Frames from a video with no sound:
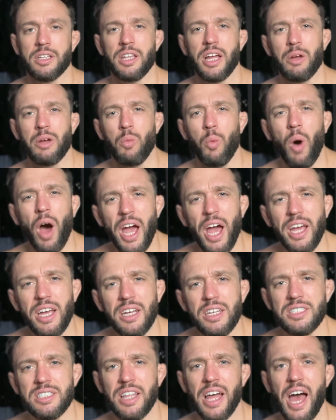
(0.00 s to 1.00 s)
Like, why
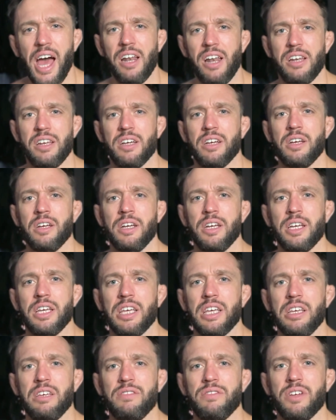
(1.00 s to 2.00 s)
is that
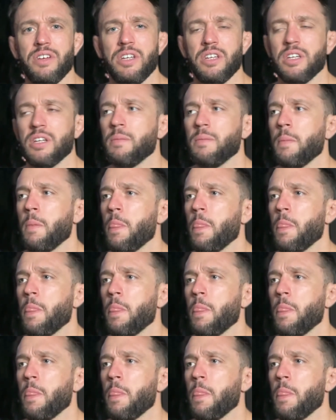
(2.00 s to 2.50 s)
even